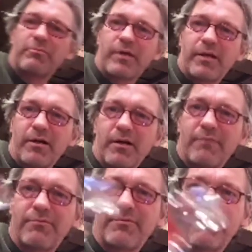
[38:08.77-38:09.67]
right off.
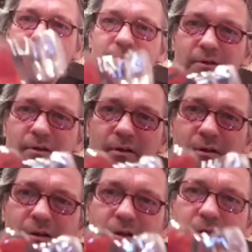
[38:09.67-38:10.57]

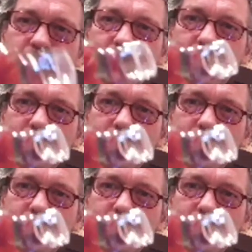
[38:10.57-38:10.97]
Like that.